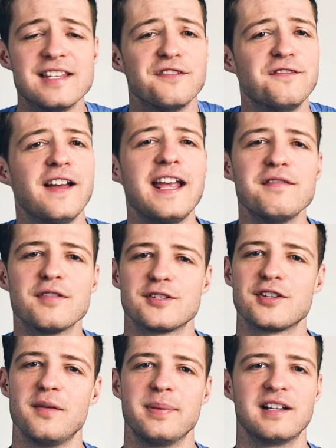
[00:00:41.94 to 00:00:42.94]
It's a
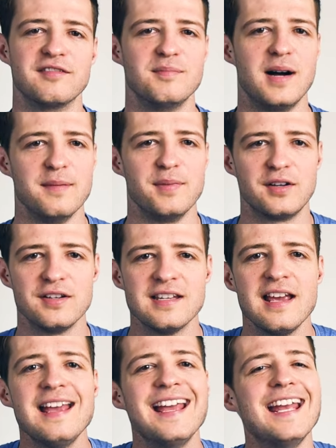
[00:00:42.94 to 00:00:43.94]
favorite topic of mine
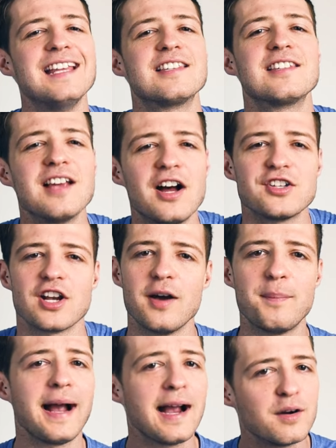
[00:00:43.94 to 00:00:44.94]
because it's such
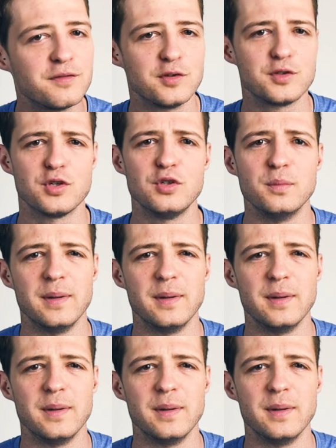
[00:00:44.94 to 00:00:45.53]
a powerful tool,